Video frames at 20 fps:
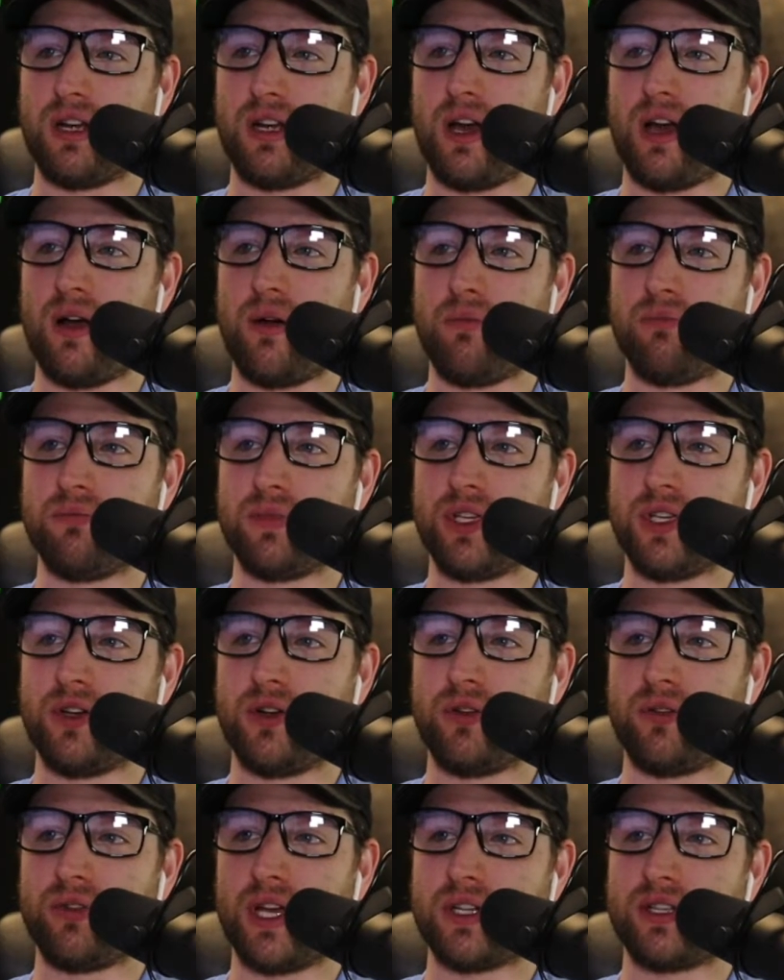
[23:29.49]

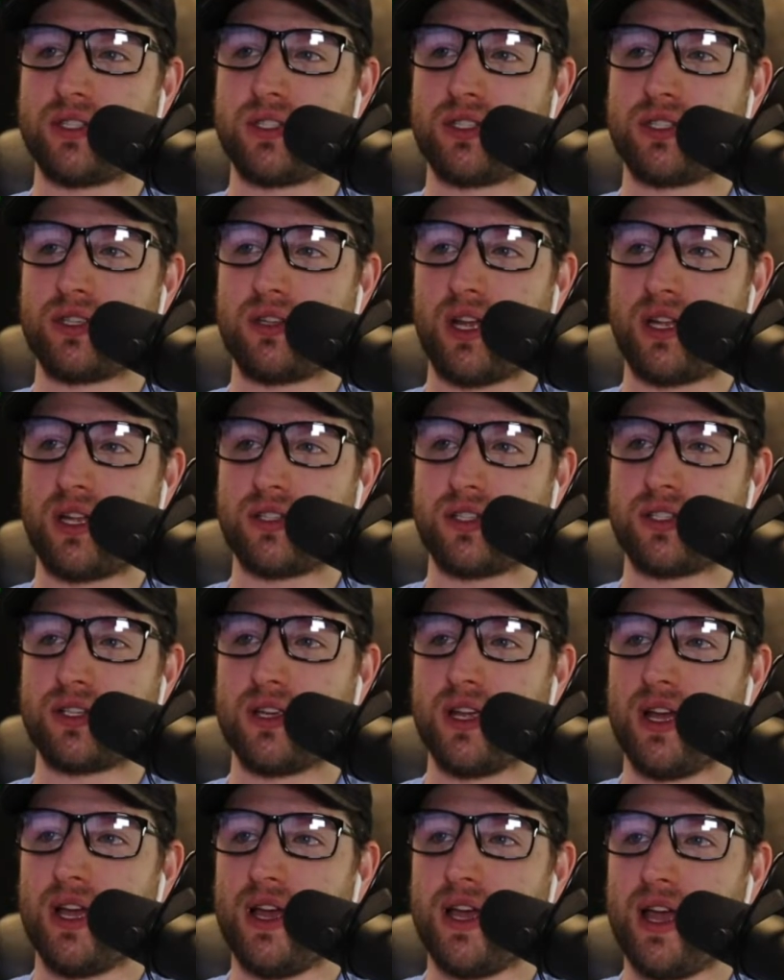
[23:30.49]
That's
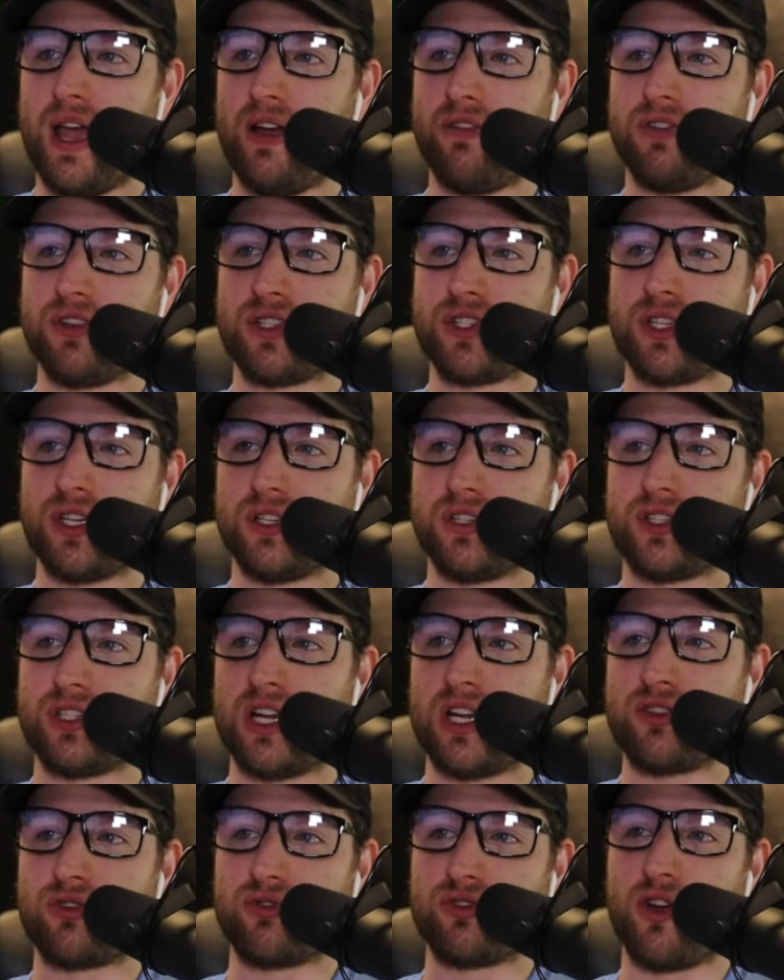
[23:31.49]
ever since
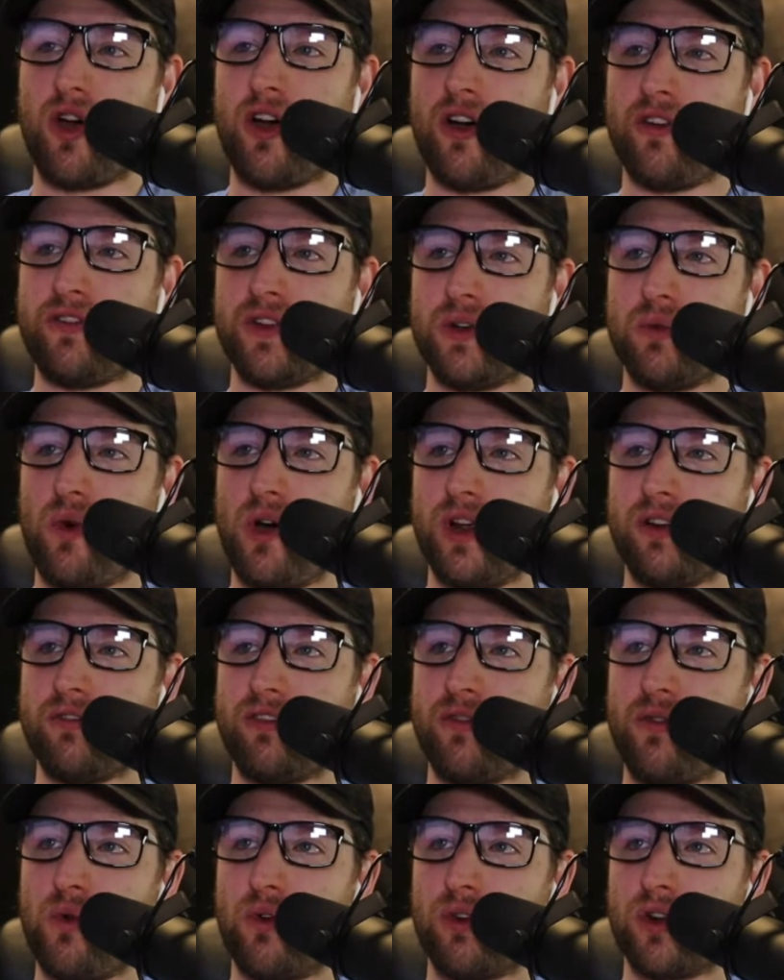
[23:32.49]
Central Dauphin won
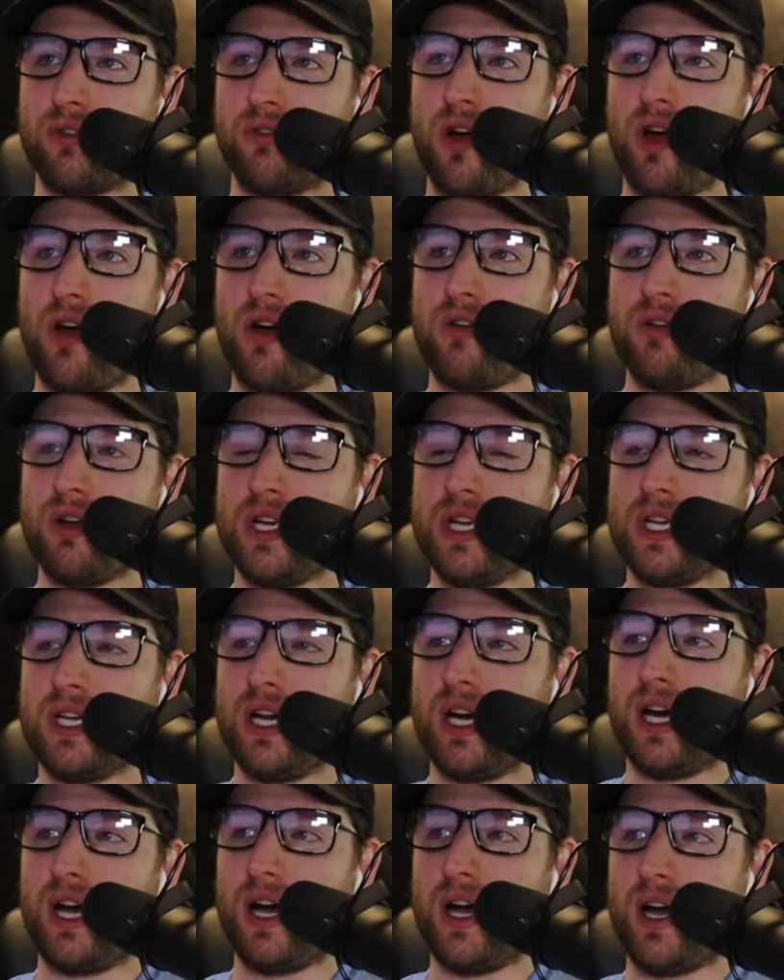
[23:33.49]
4 in a row.
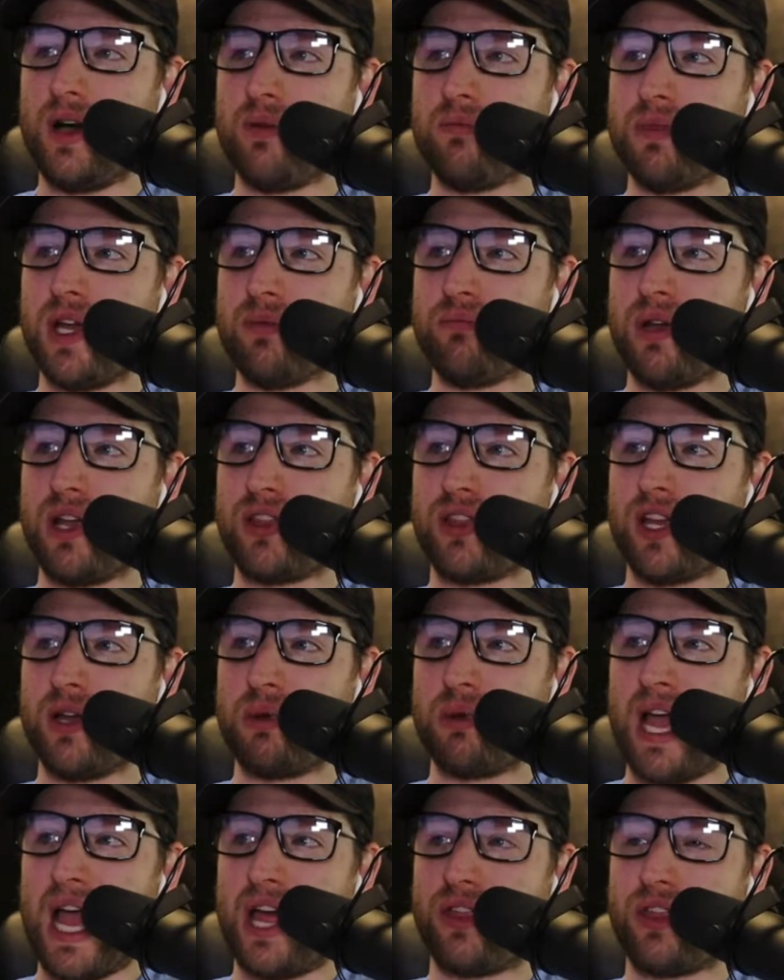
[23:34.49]
And
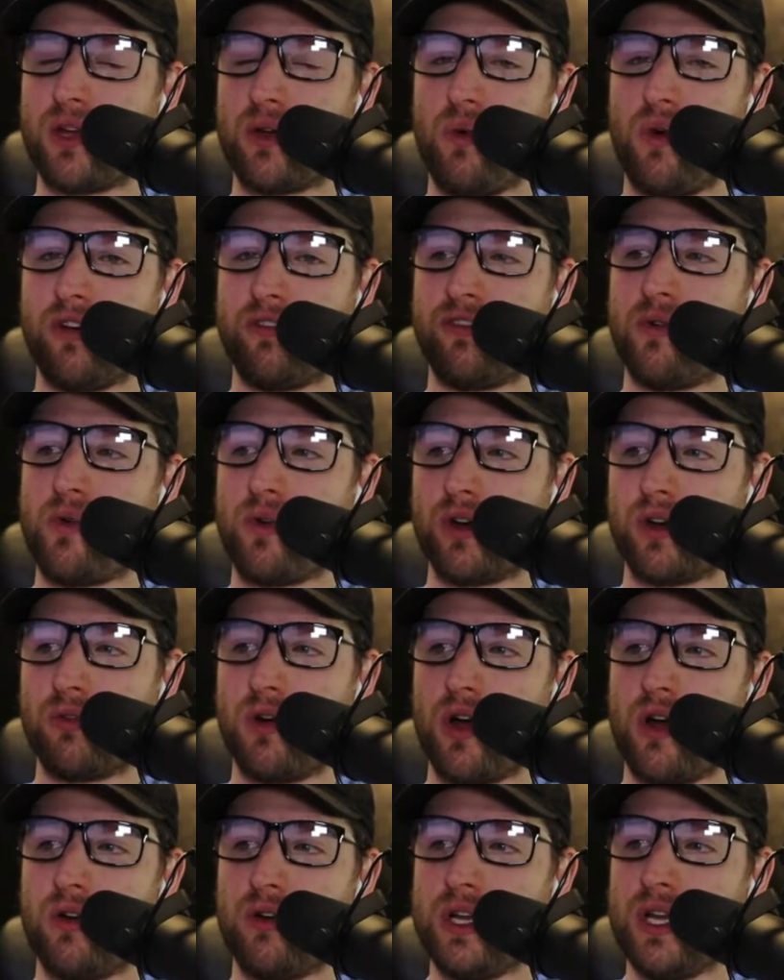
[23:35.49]
Bethlehem Catholic won 4 in a
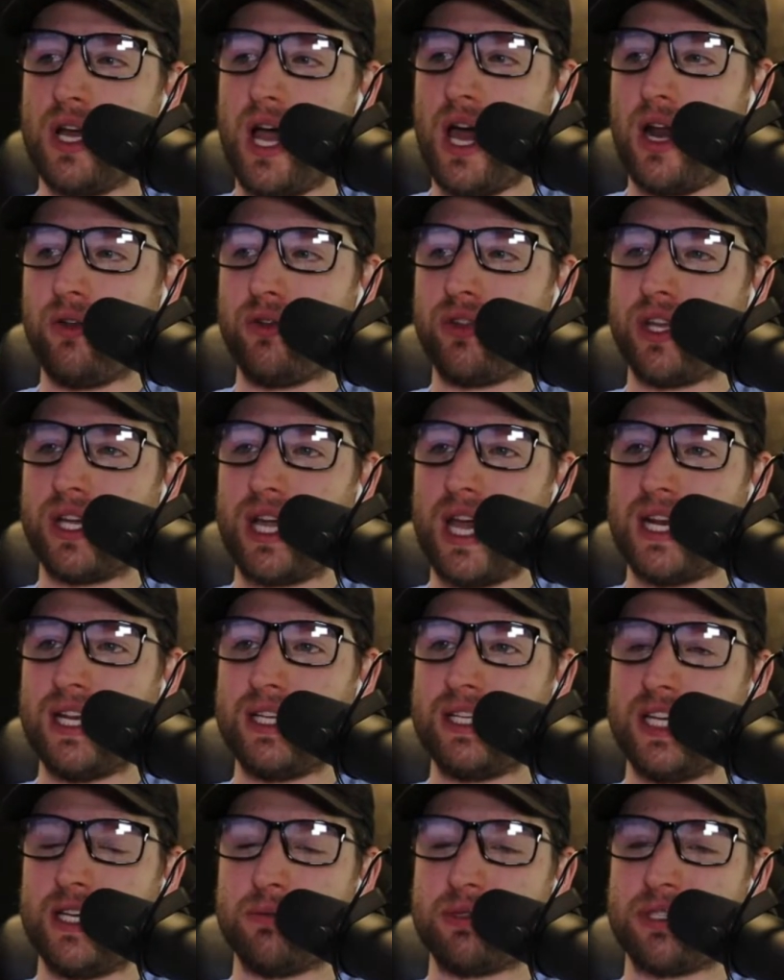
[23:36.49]
row. I don't think
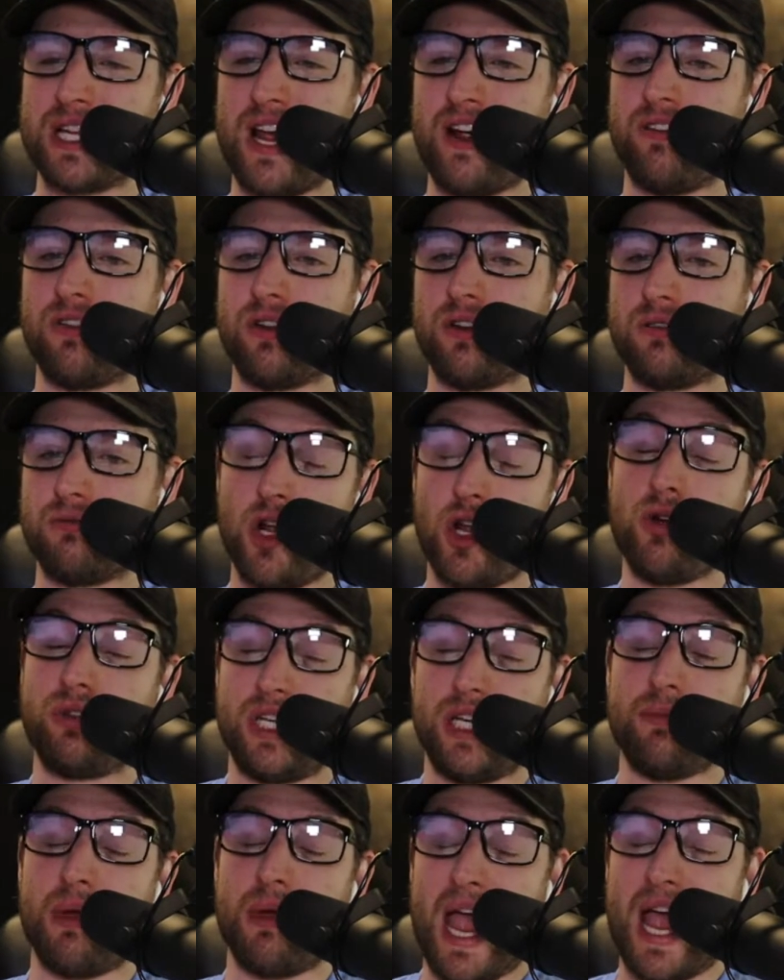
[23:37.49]
no
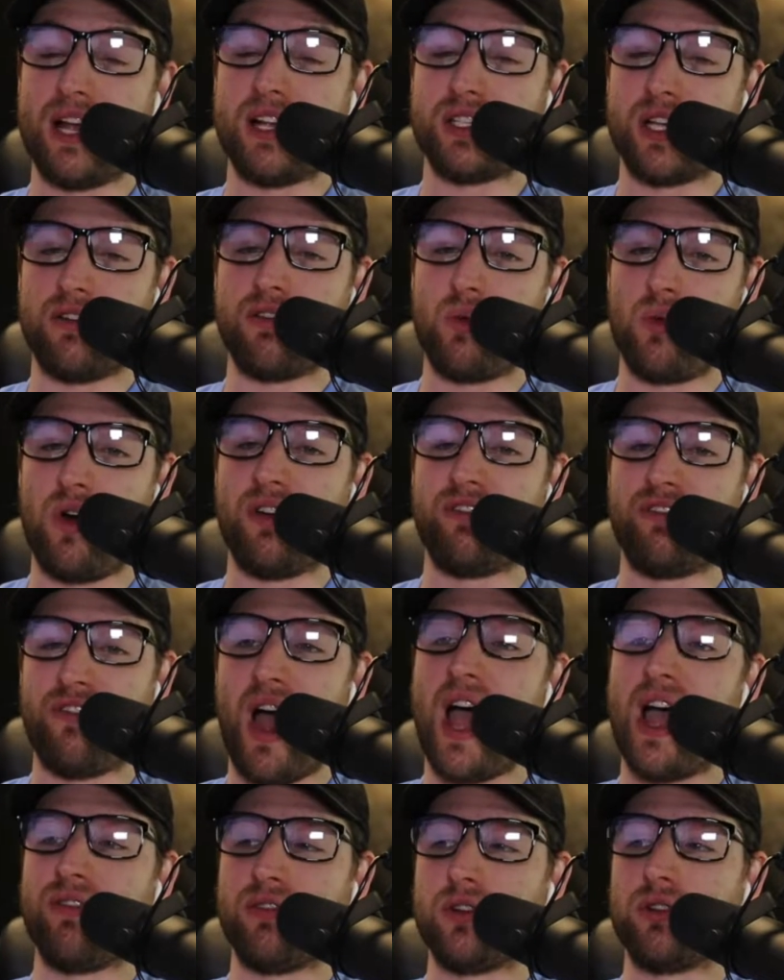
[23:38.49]
team has ever won
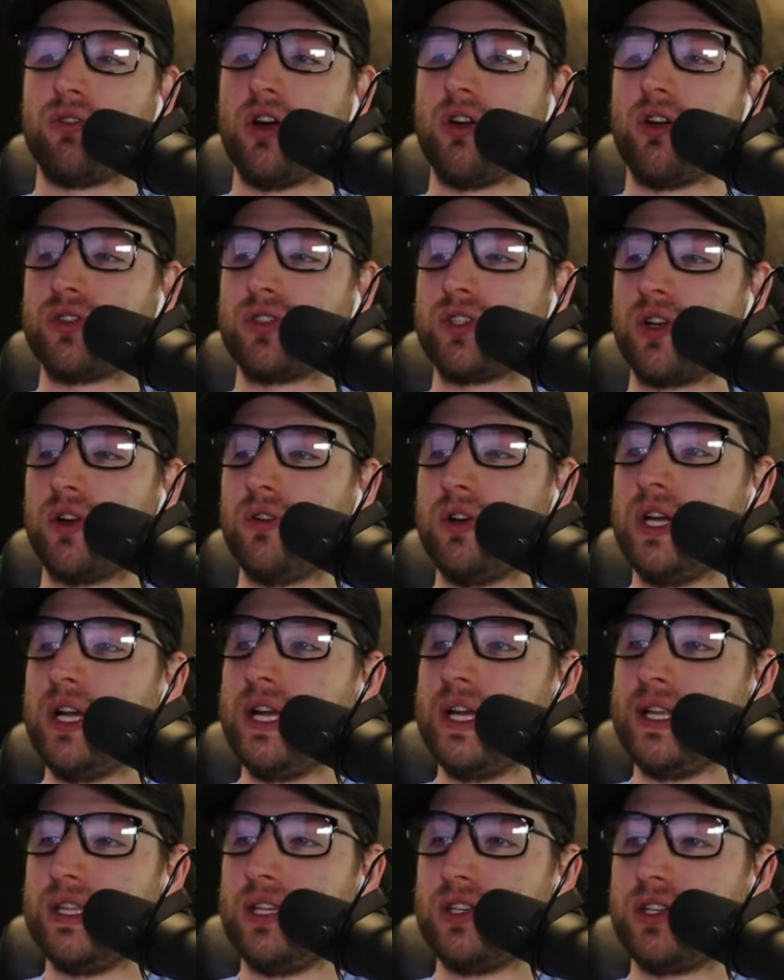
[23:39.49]
5 in a row. So
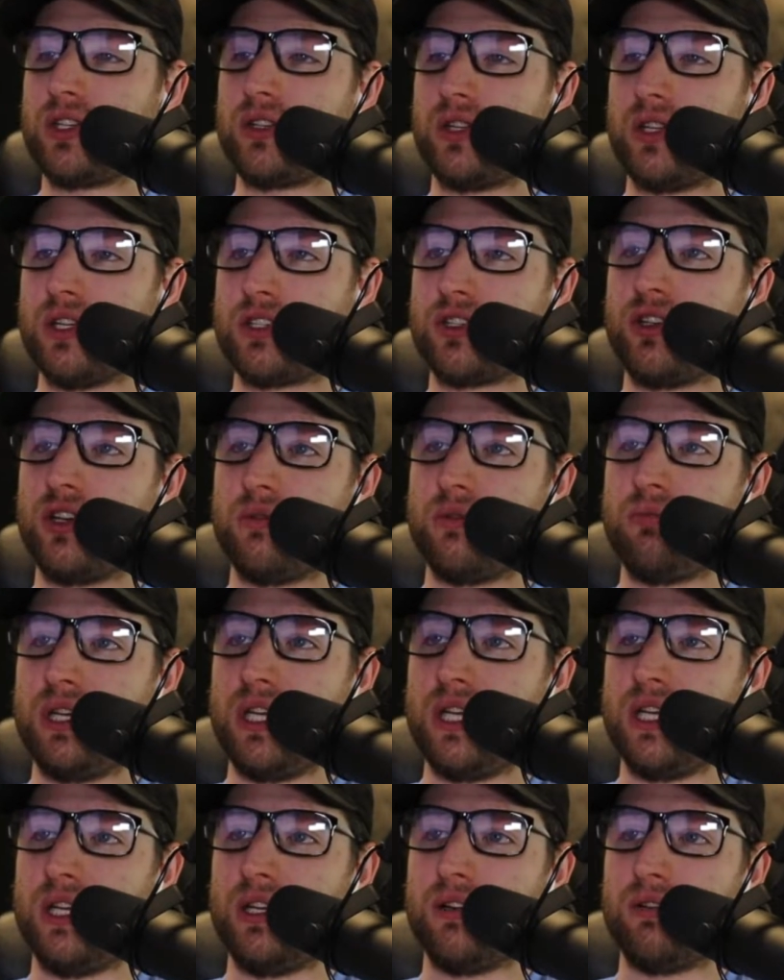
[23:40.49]
this could
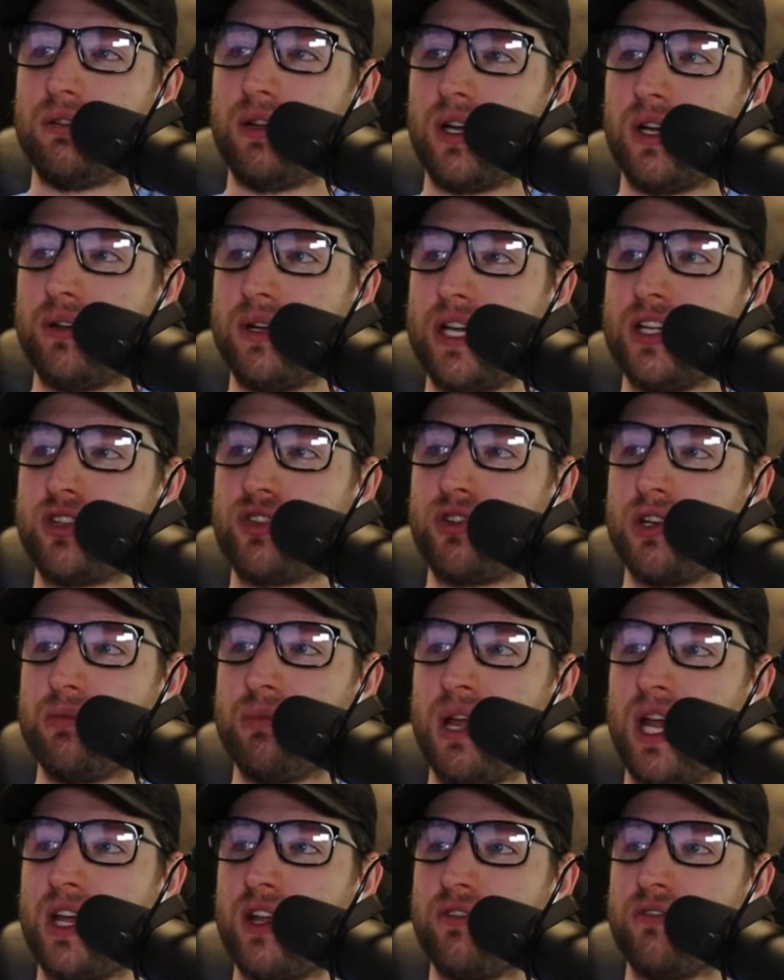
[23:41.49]
be history
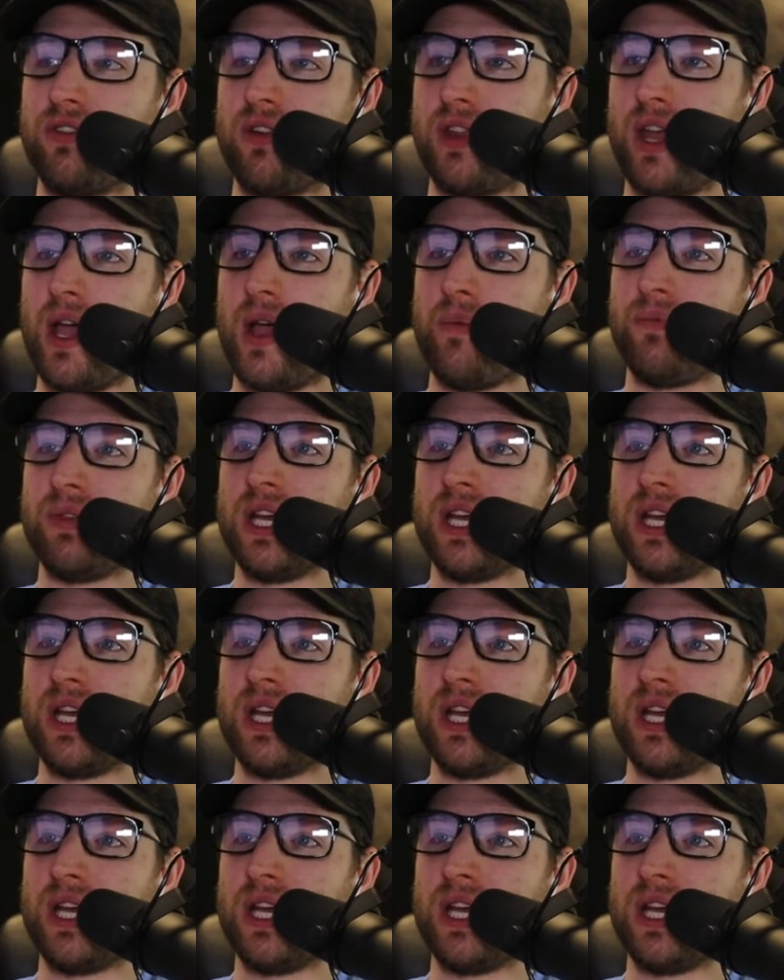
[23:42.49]
making for them.